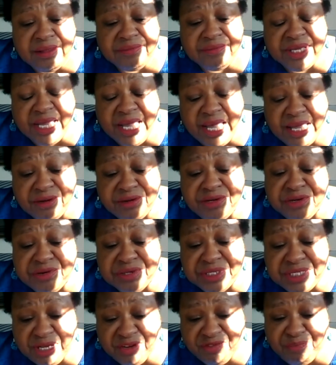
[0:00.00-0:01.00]
The
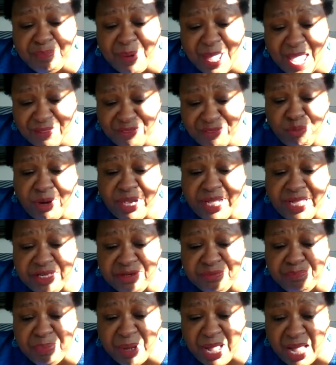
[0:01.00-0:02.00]
editors of
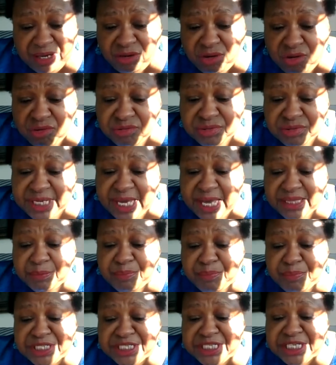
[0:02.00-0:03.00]
Pathway, Potholes, and the
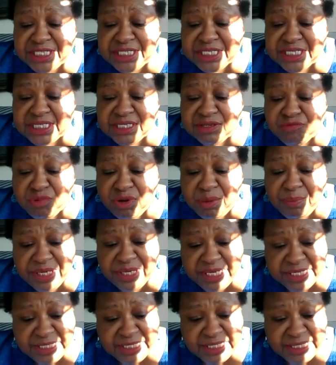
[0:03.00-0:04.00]
Persistence of Women
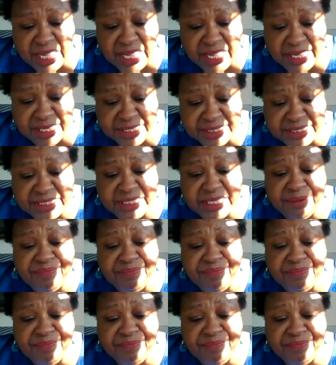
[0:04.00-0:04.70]
in Science.